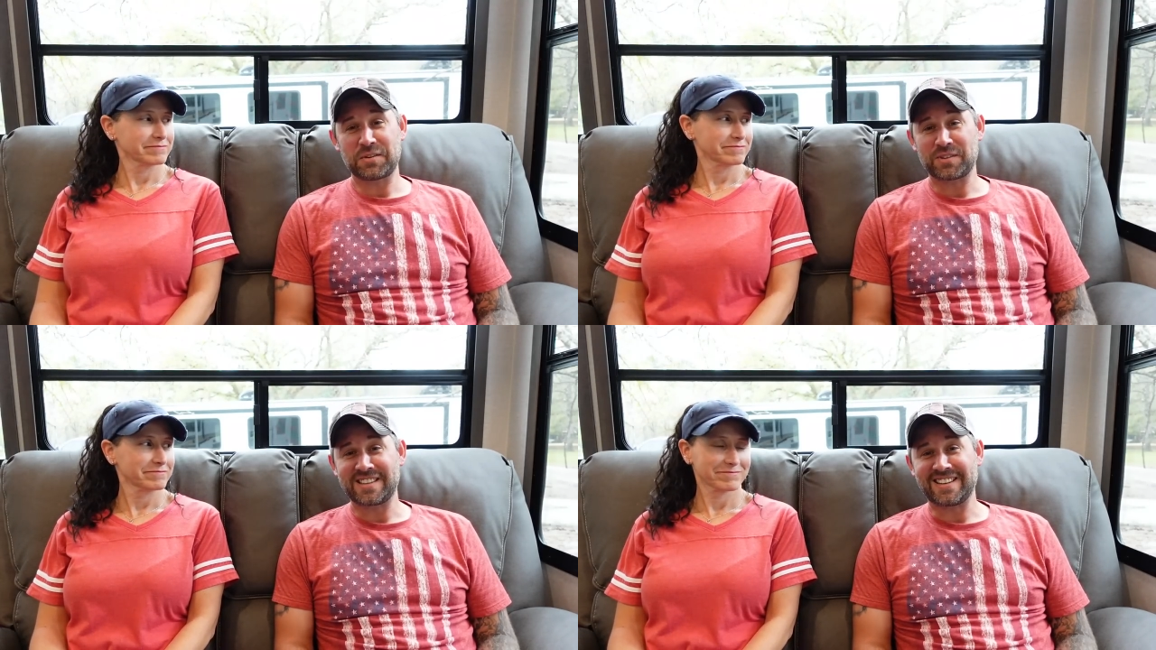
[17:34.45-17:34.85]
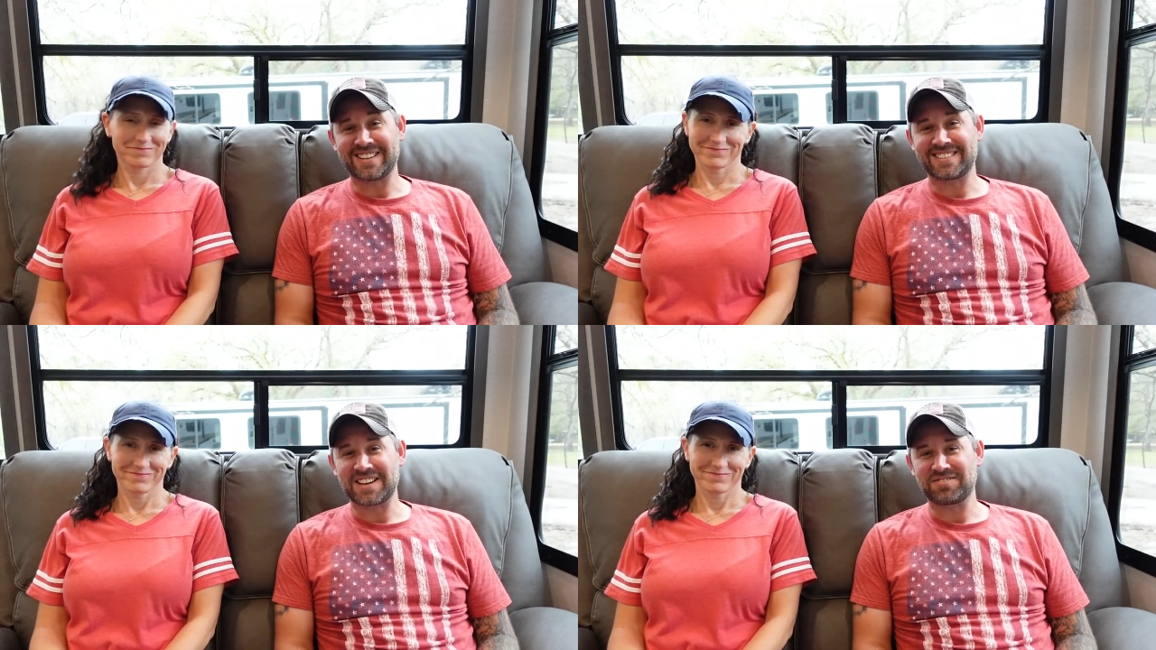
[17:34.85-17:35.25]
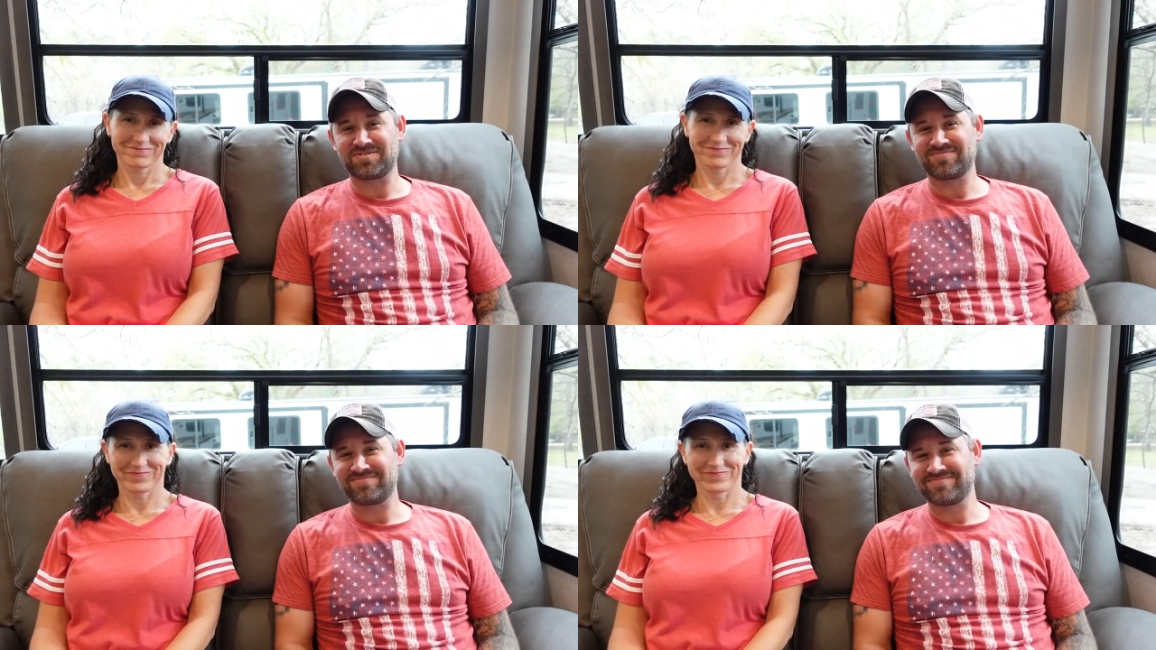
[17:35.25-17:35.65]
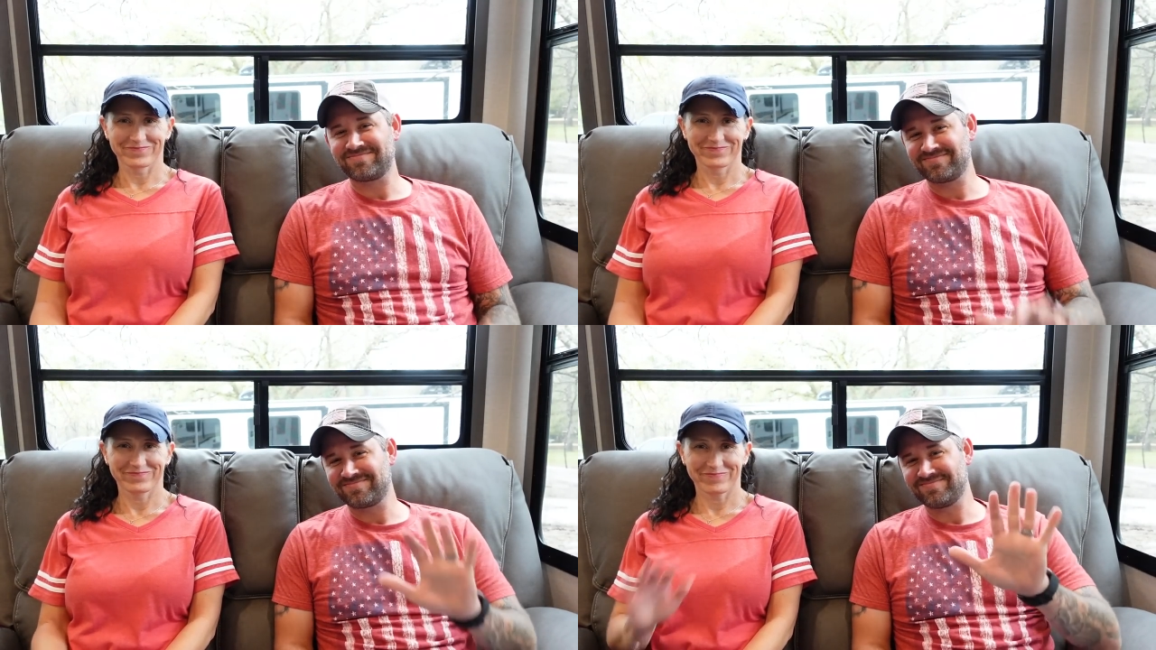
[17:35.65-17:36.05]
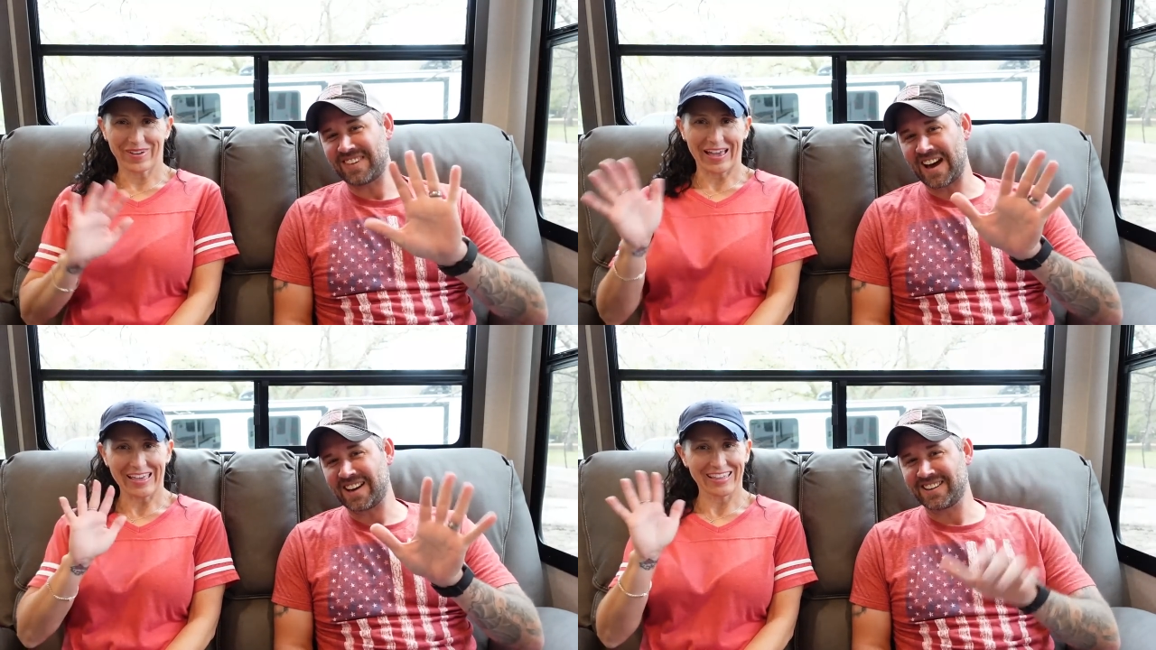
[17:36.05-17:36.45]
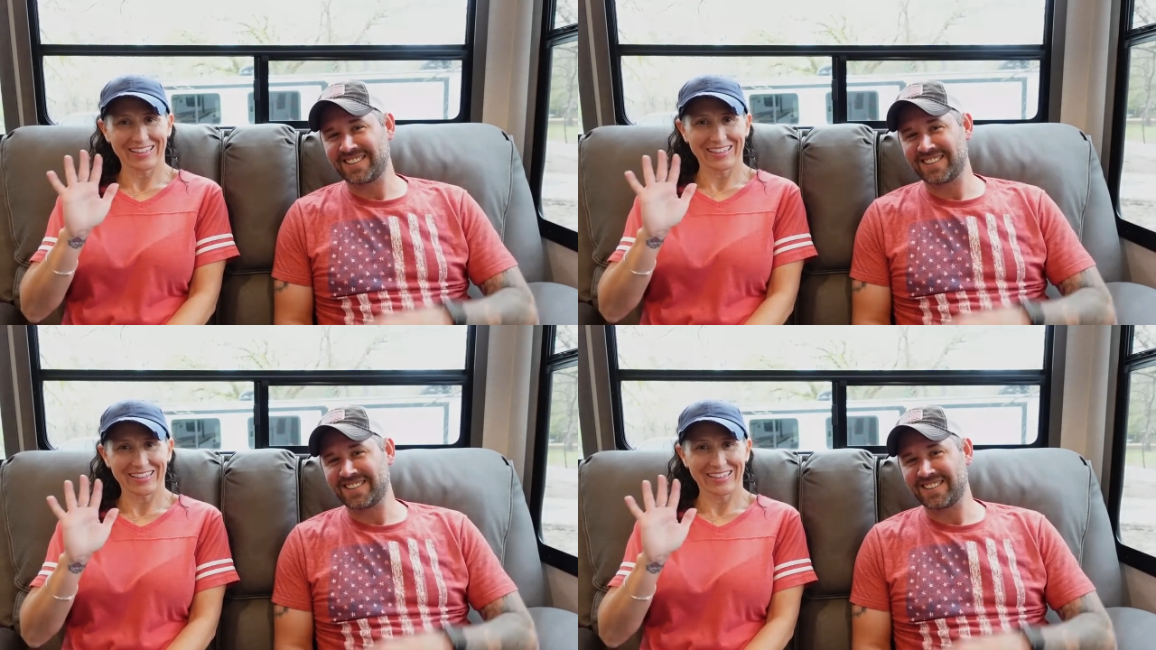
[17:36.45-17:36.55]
Speaker 1: See you next time. Bye.